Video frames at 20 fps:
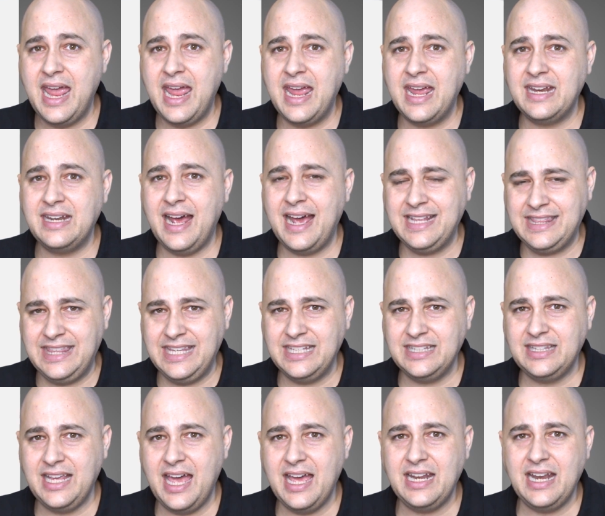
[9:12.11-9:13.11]
And I
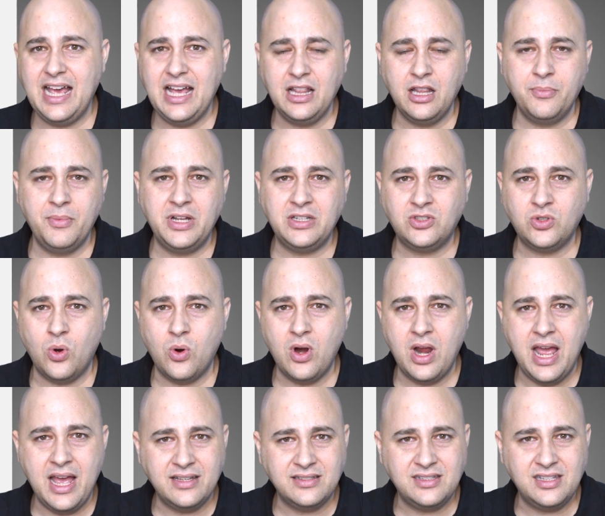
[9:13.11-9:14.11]
think that
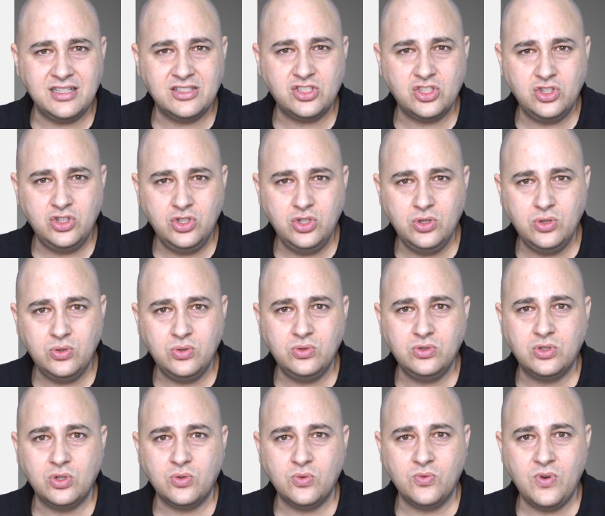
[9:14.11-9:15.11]
Elementor has this
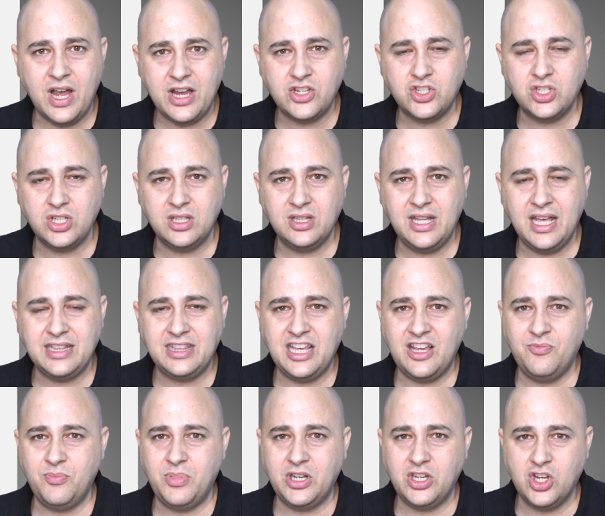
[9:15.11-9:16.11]
new direction that
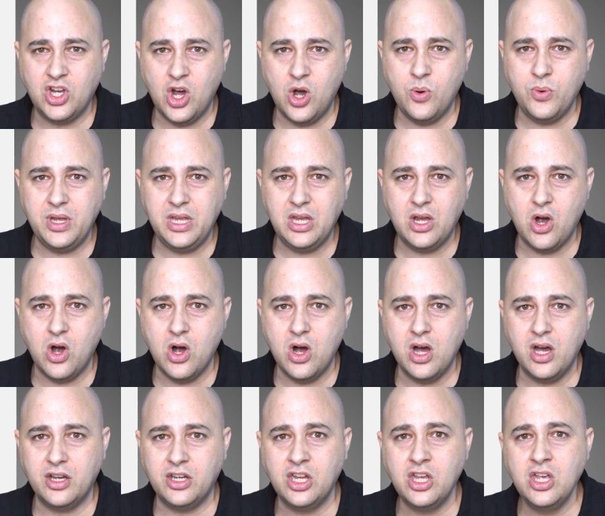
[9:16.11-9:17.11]
they've been going
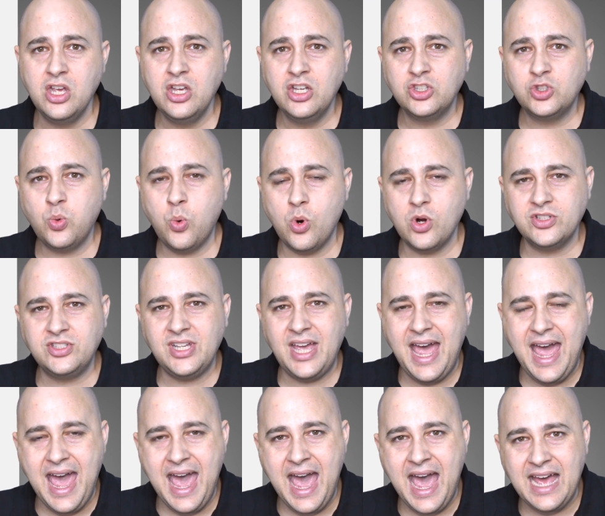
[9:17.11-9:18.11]
on towards
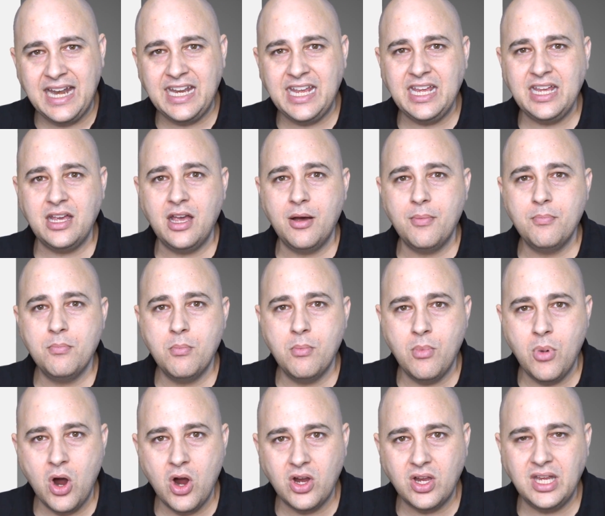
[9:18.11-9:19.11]
adding
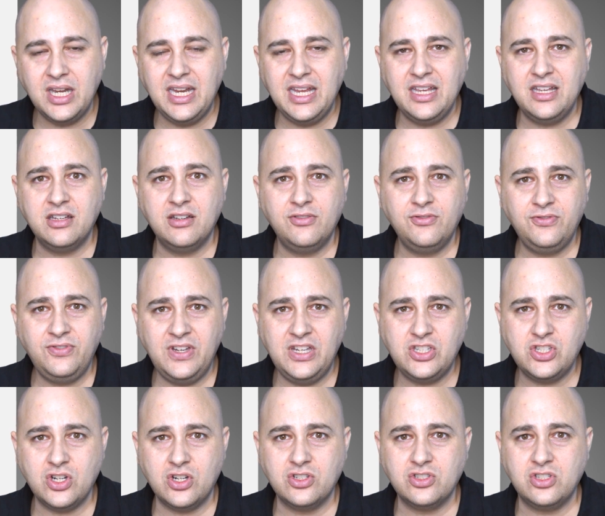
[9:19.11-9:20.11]
marketing
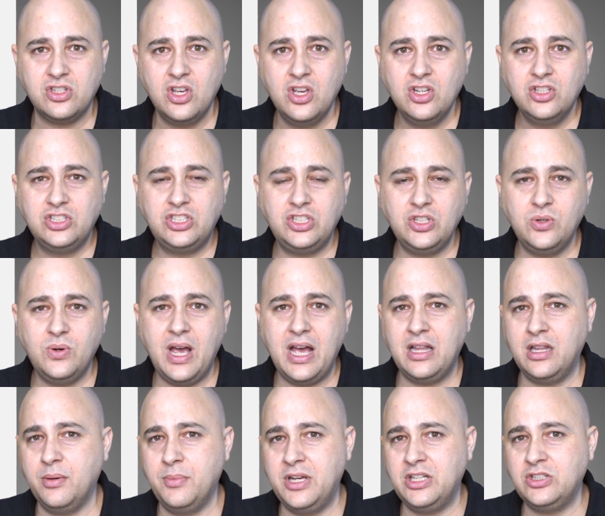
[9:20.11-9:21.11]
features to
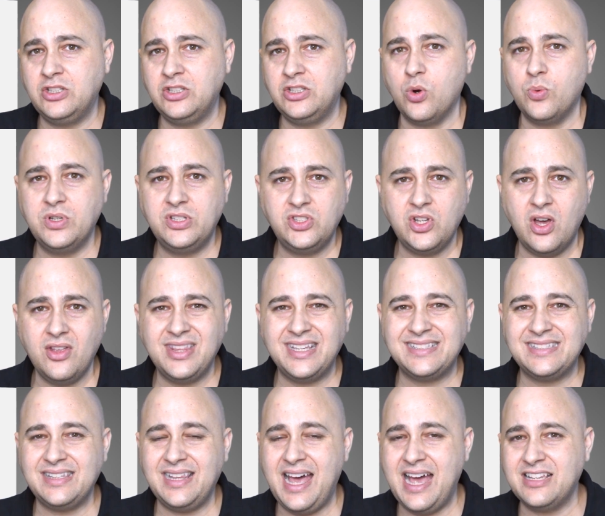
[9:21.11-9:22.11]
Elementor. We saw
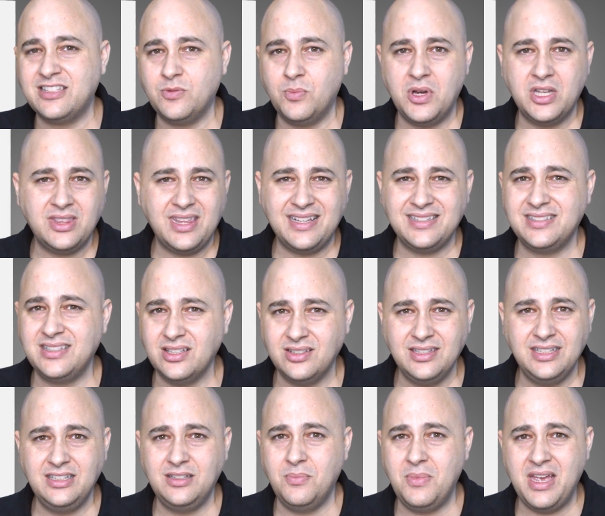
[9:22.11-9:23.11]
this last month. I
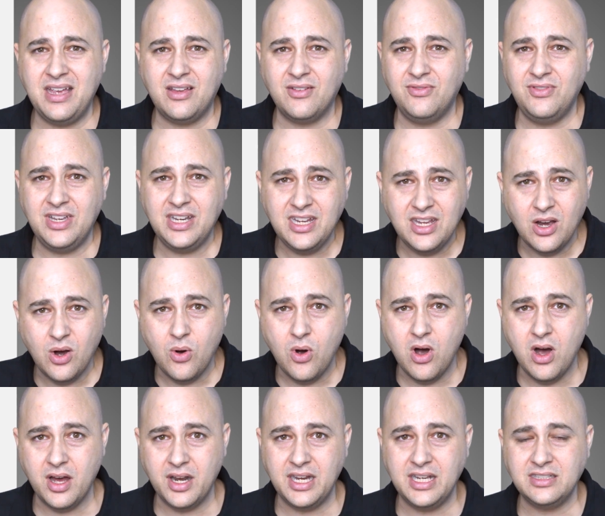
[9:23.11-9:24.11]
still need to make a video
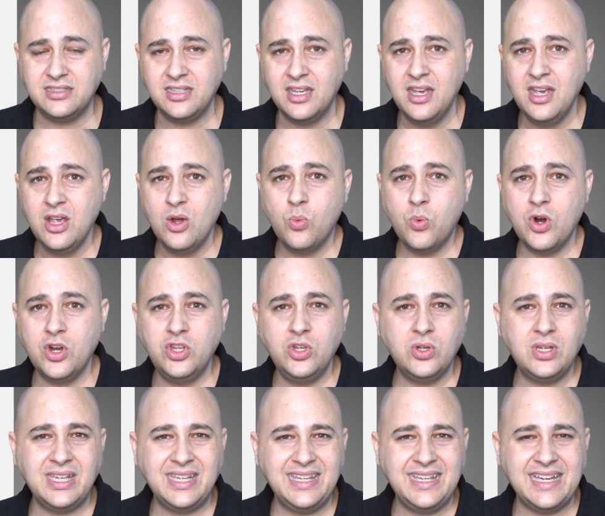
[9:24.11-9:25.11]
on it where
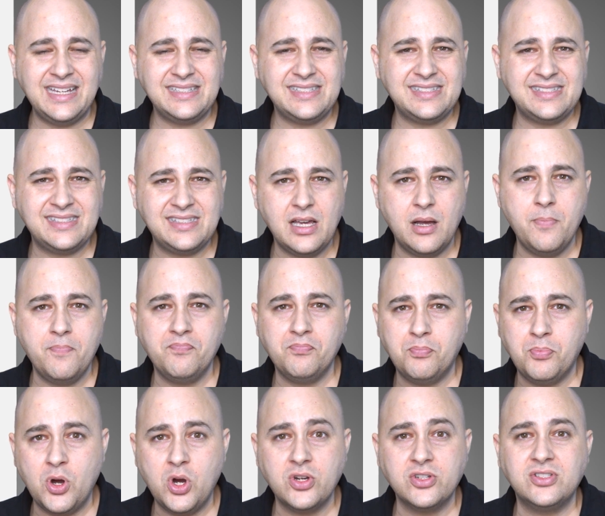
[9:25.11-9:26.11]
you can get
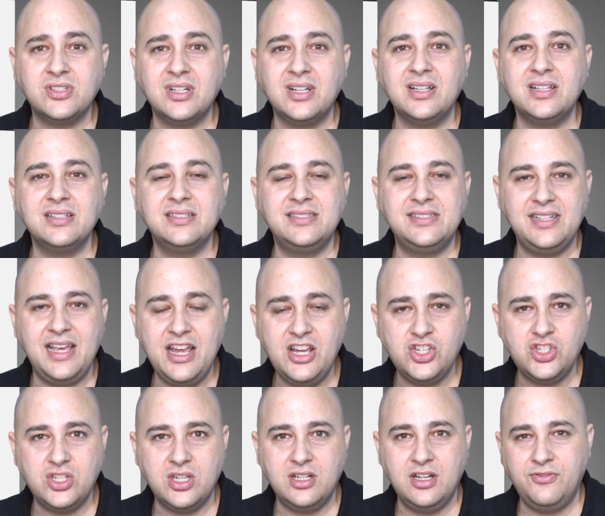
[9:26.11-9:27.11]
some
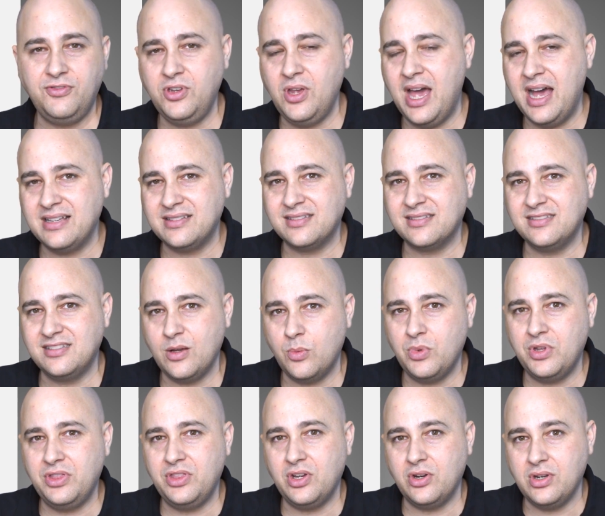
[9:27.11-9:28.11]
personalization. If you ask
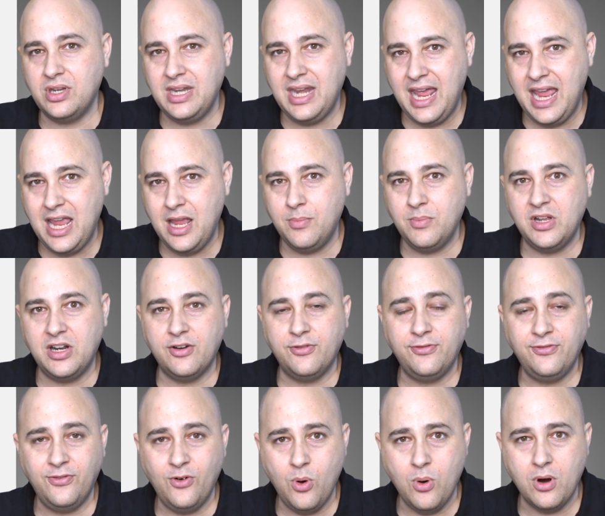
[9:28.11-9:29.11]
someone their name in a
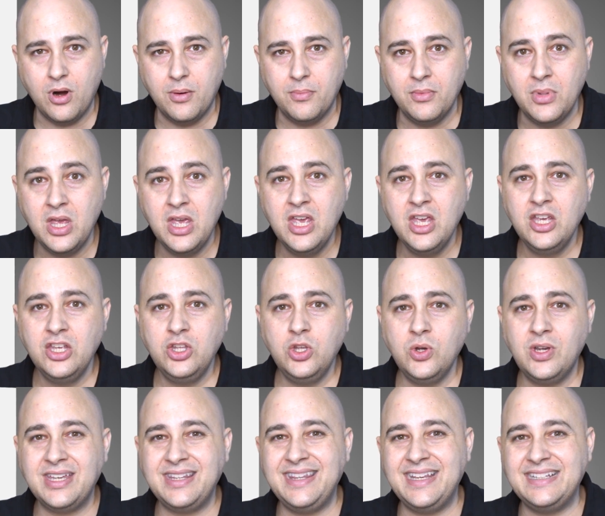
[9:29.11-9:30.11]
form,
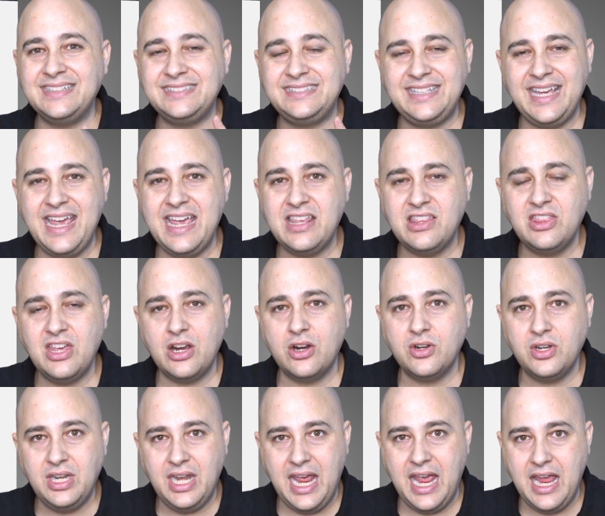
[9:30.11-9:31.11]
you can then take
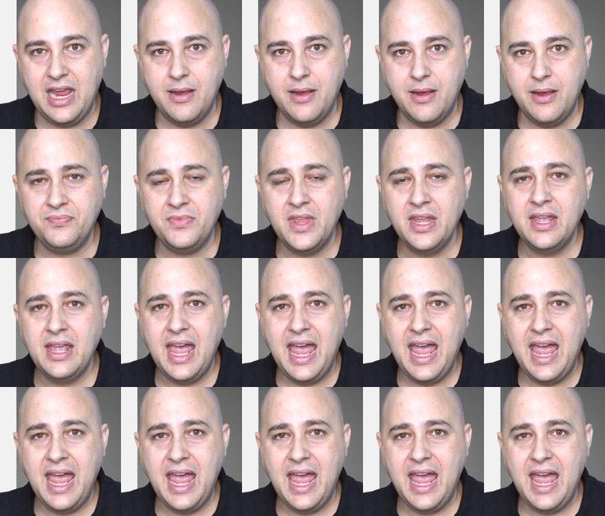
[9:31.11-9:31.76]
their name